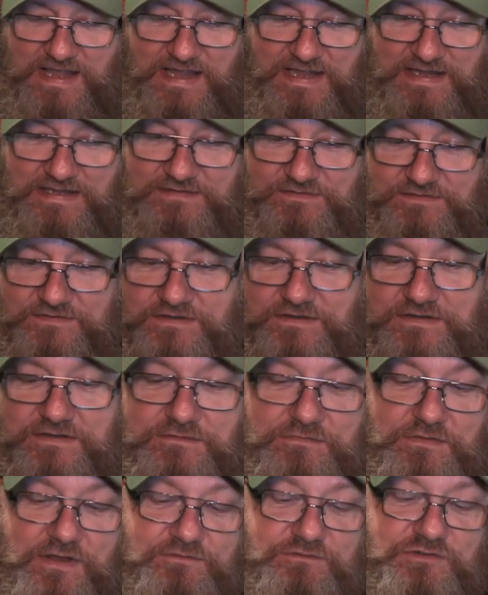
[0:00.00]
And
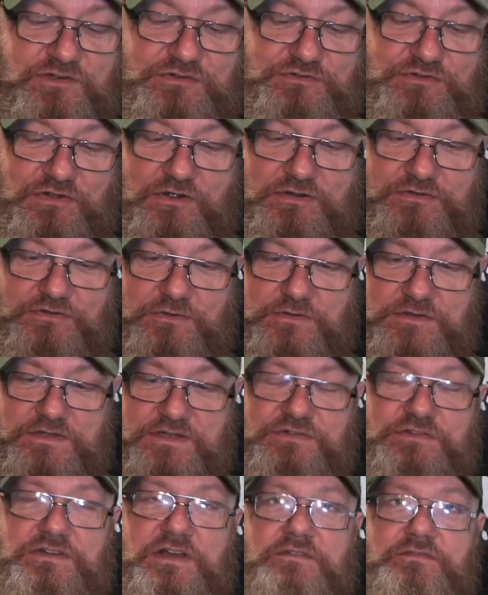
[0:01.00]
they've just started doing
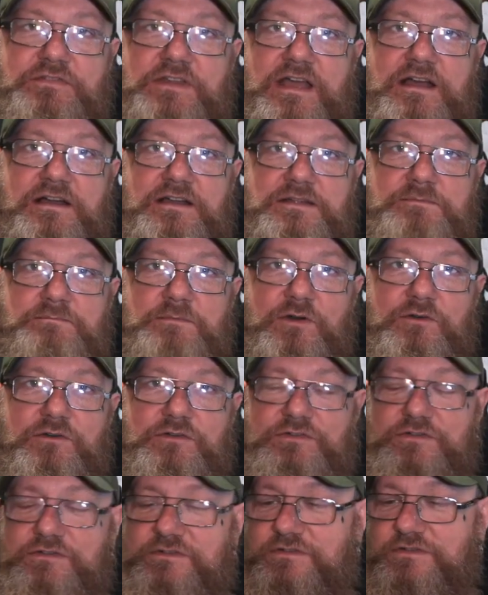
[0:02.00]
this stuff now in
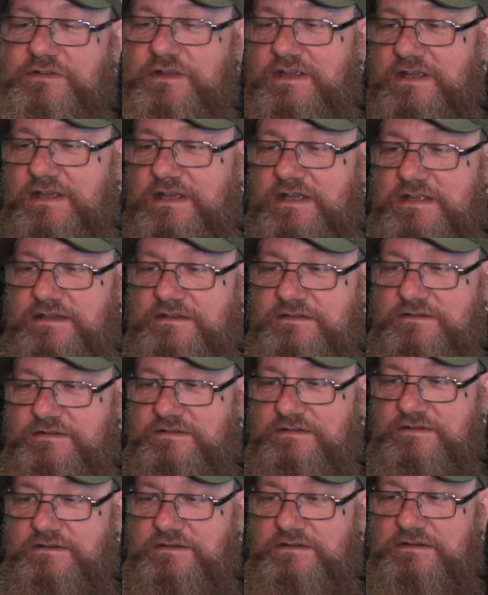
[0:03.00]
Morrison's
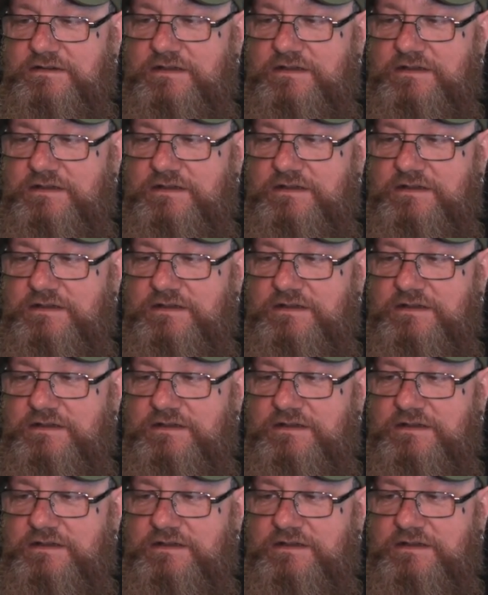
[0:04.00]
and